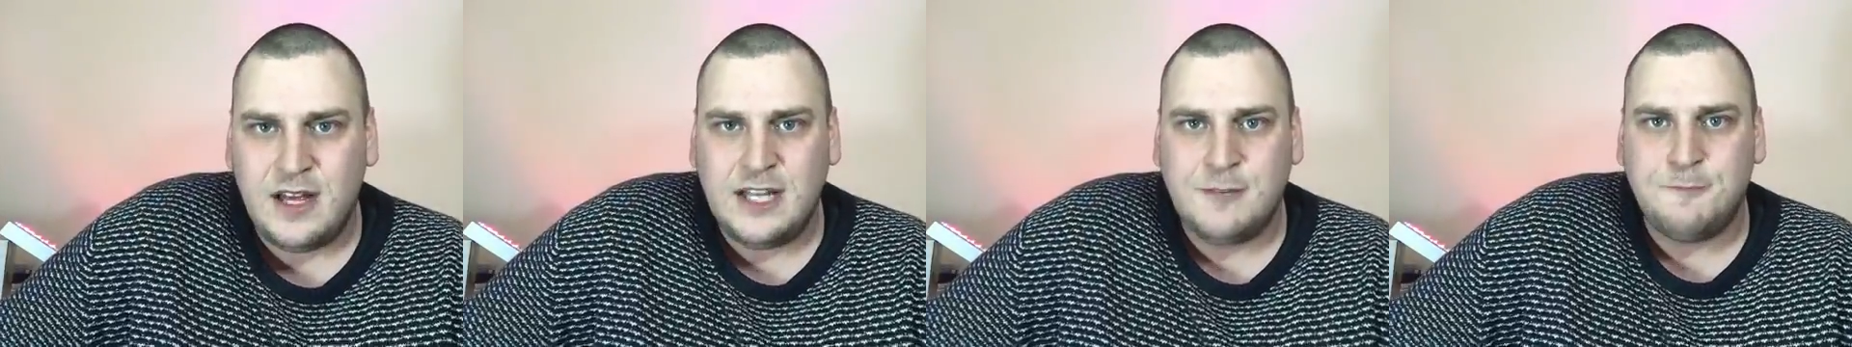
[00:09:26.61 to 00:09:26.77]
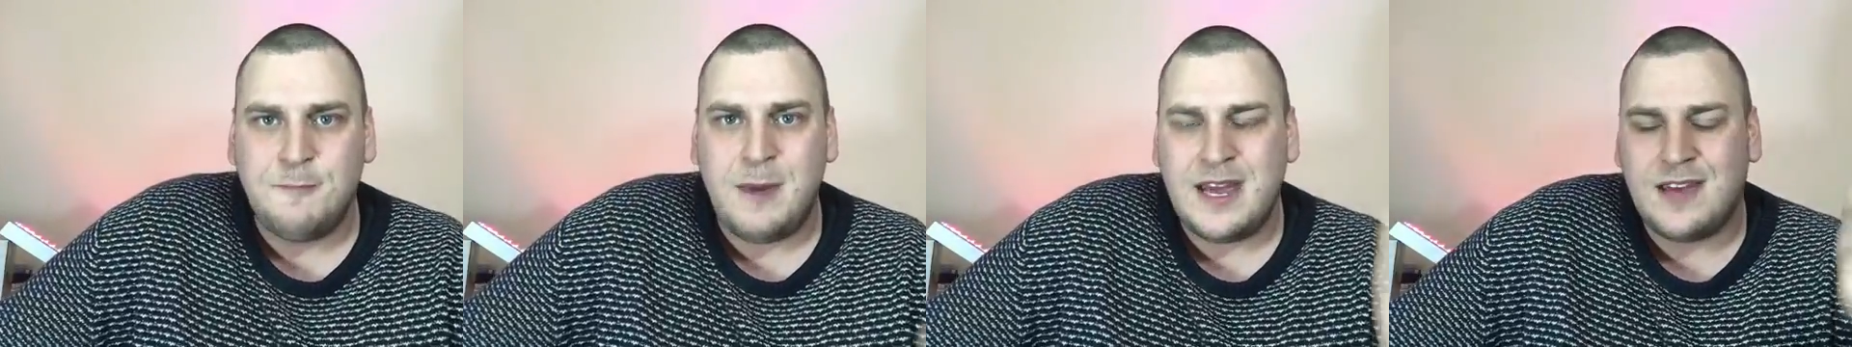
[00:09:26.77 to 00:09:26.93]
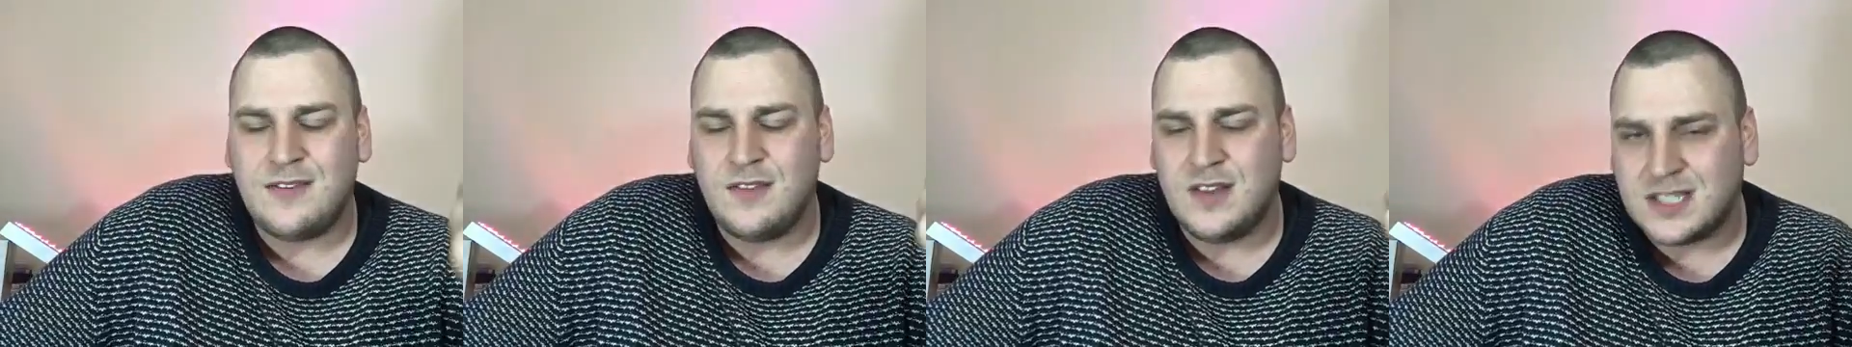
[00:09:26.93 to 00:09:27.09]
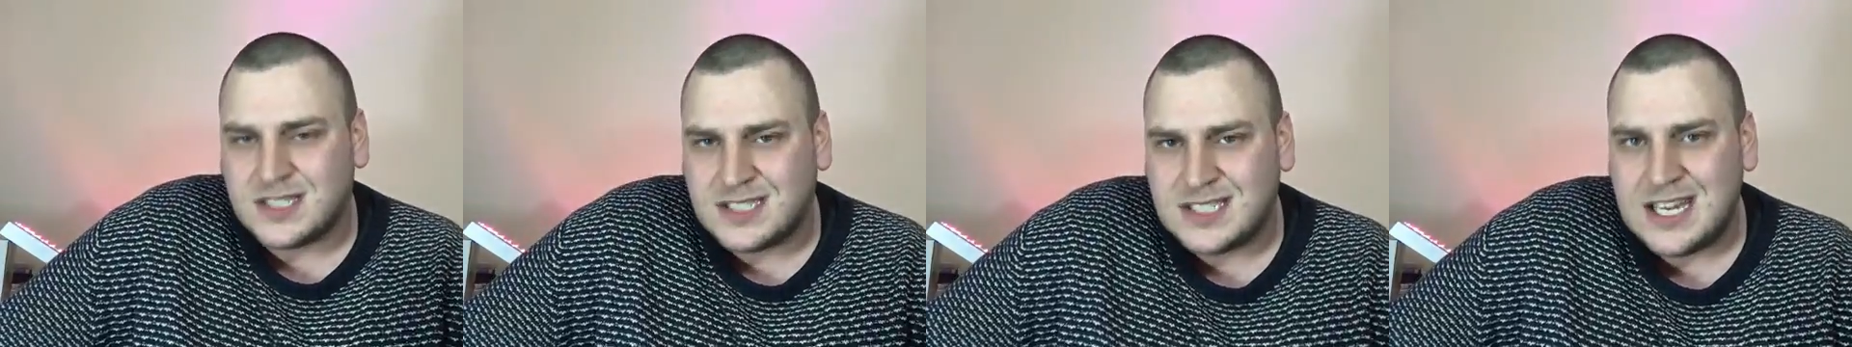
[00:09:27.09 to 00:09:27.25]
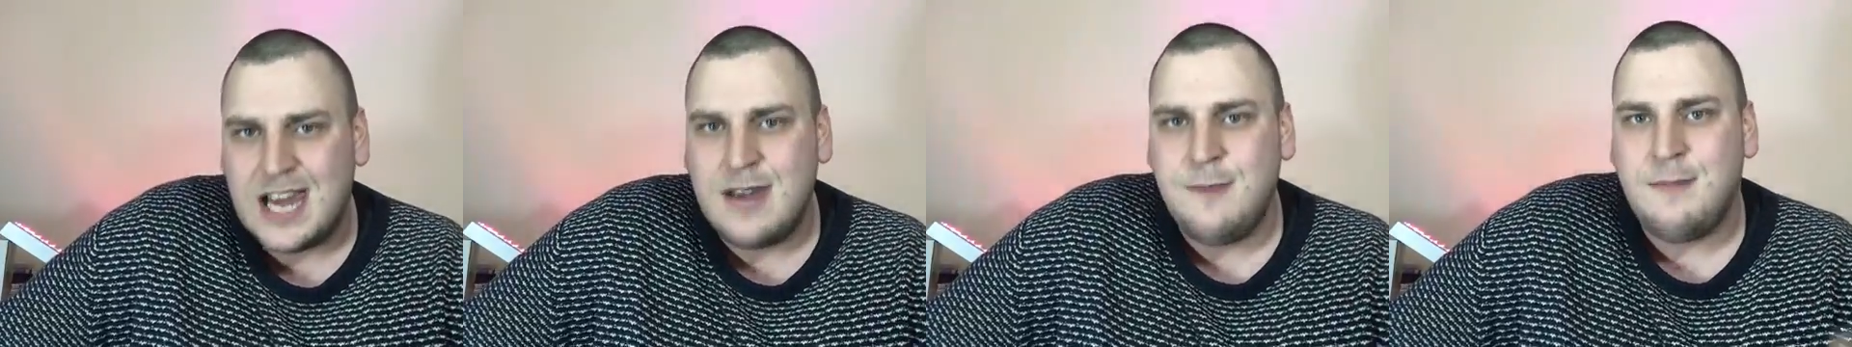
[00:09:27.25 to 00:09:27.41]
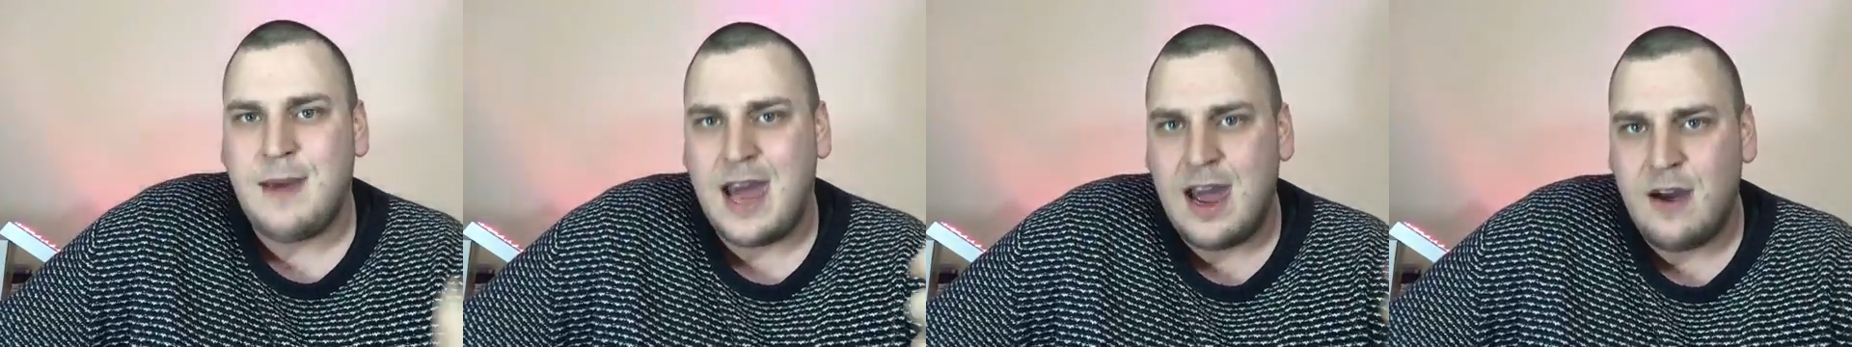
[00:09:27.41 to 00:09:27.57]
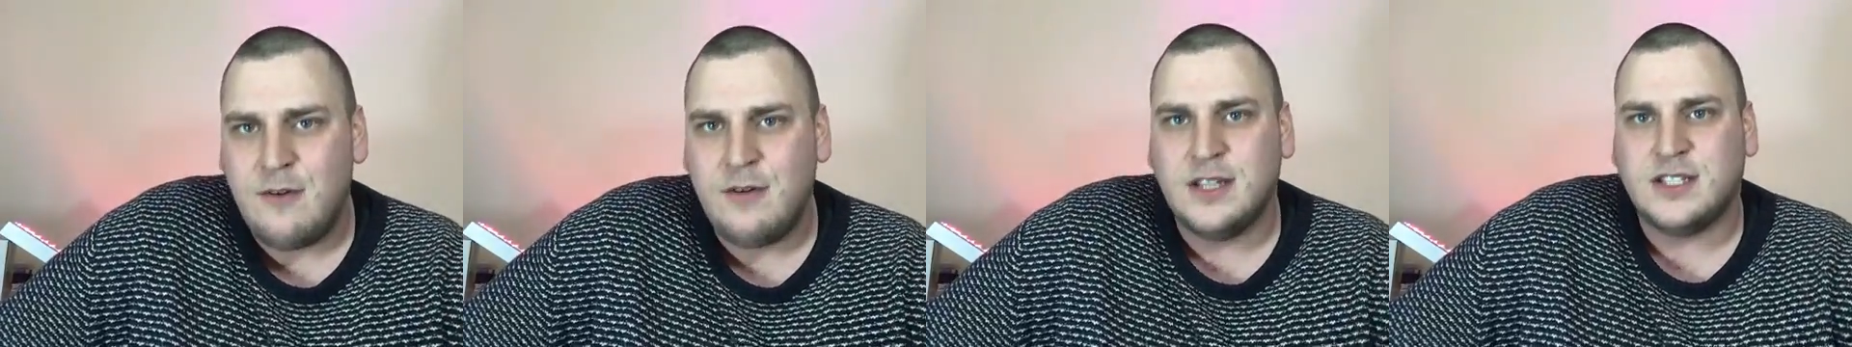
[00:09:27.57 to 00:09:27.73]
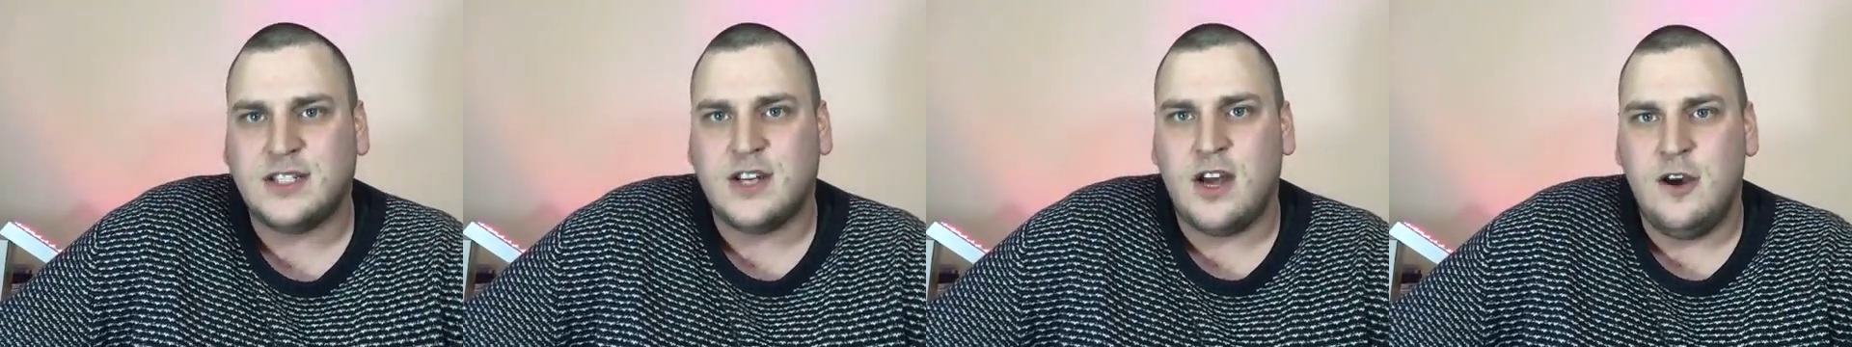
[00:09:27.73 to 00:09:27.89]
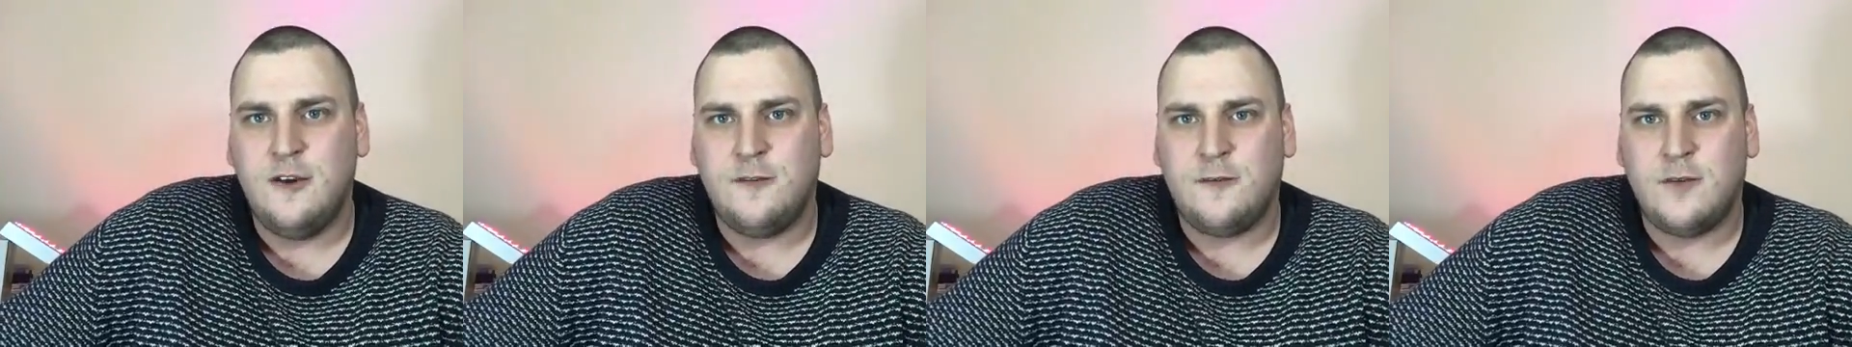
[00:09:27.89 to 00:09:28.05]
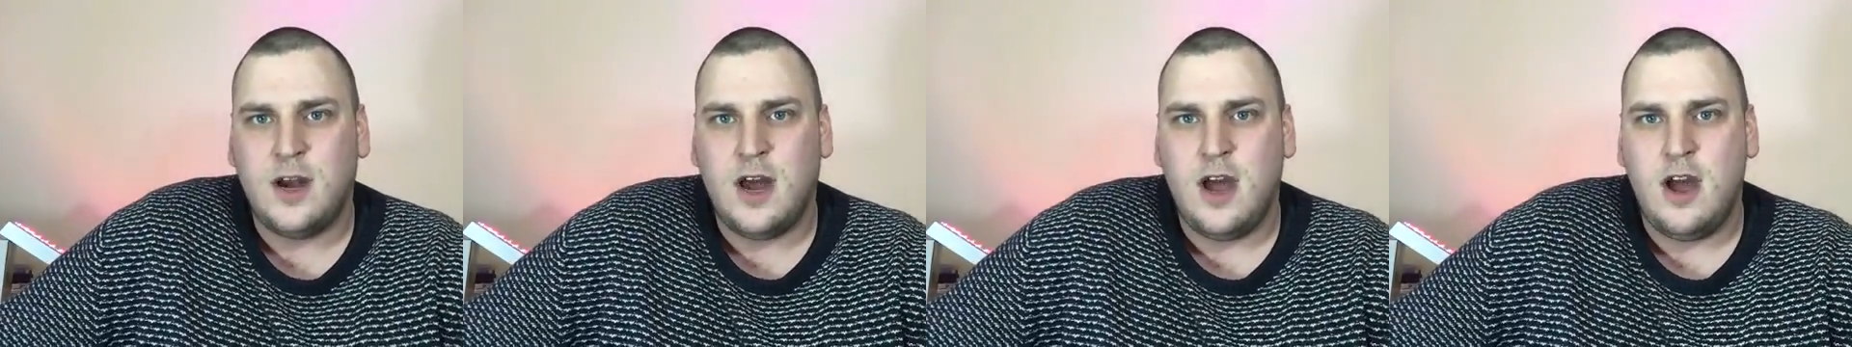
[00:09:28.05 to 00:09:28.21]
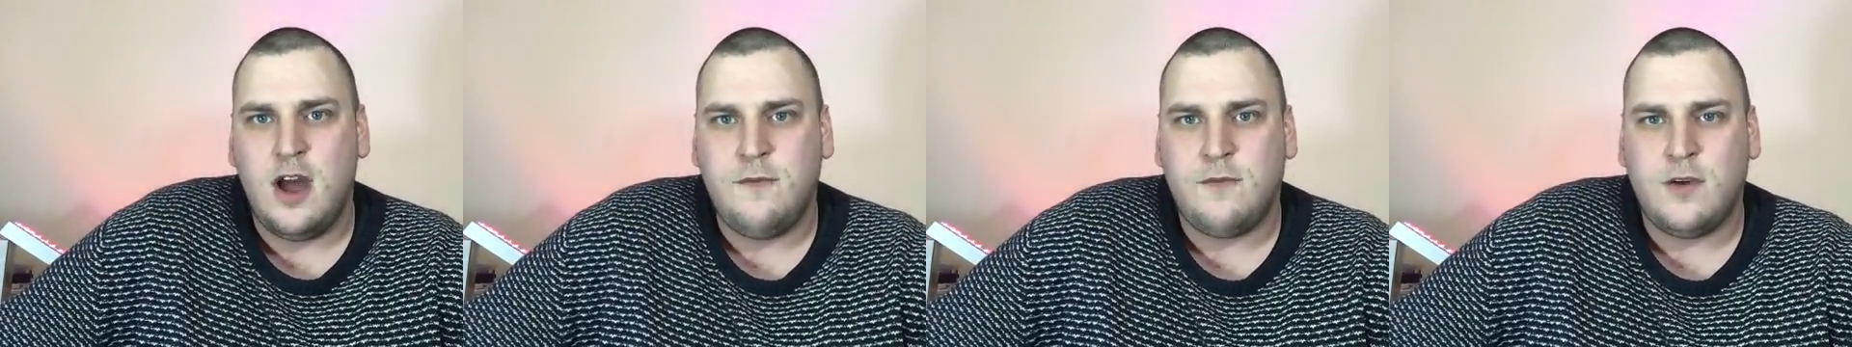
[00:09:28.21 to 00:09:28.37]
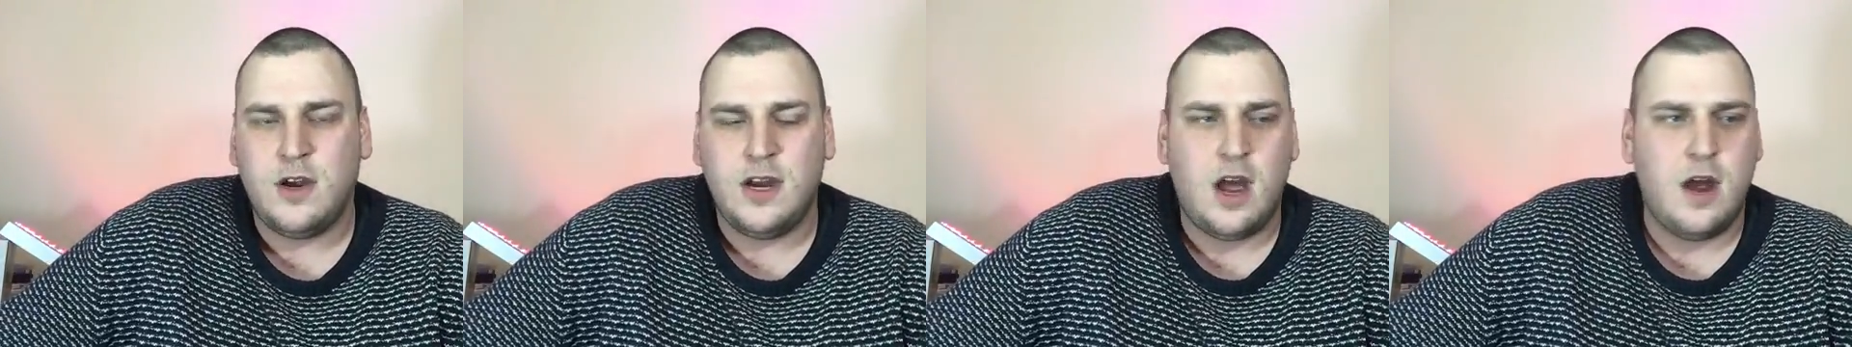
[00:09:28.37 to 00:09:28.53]
making the same errors over and
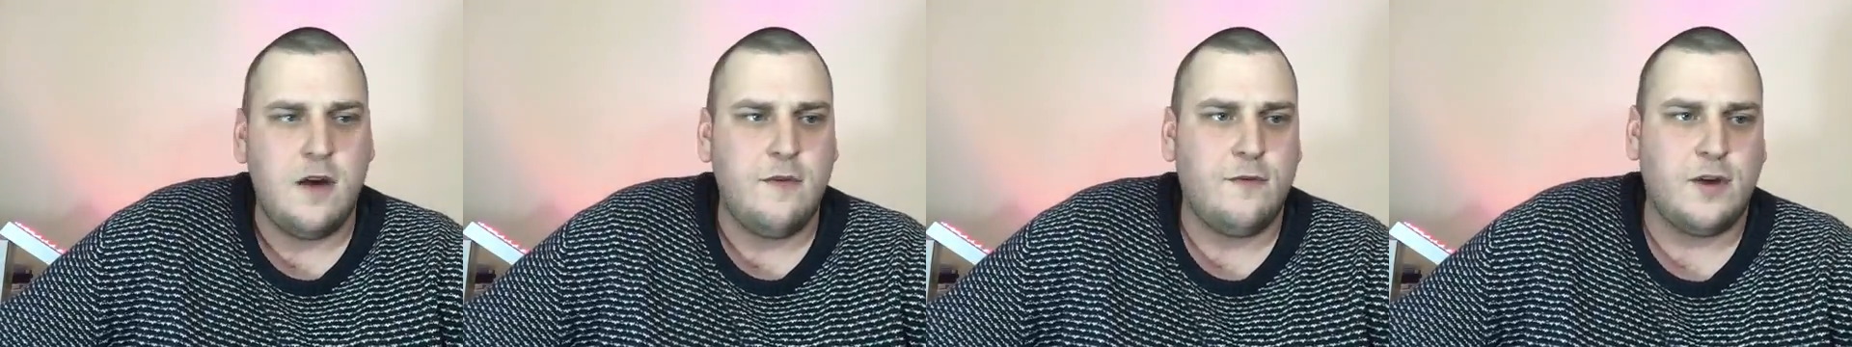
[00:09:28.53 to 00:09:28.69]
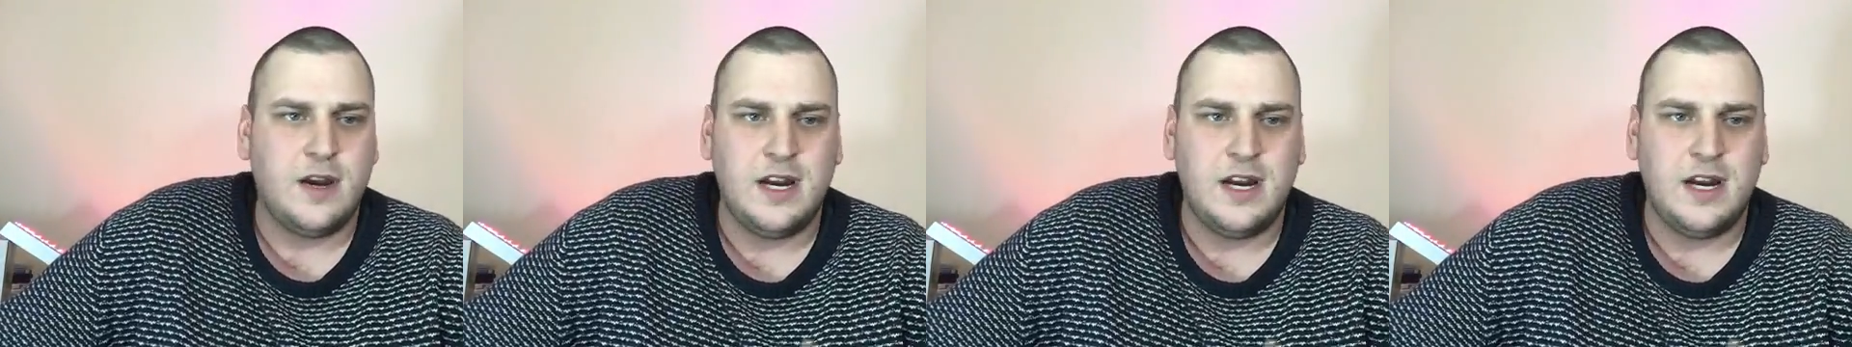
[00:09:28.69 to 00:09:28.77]
over and over.